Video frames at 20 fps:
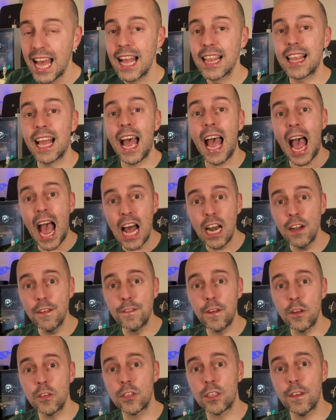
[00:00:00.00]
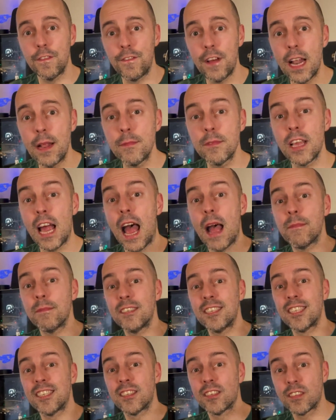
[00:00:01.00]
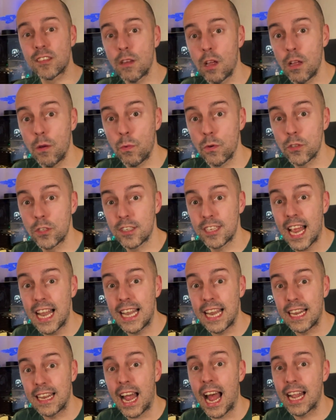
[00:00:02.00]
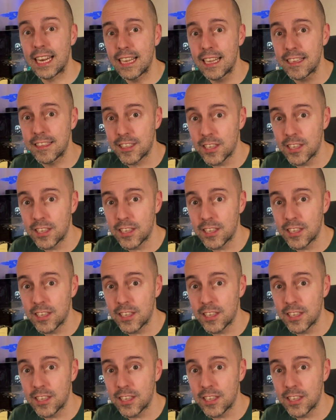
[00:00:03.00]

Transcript: that Anavos developed and was selling at that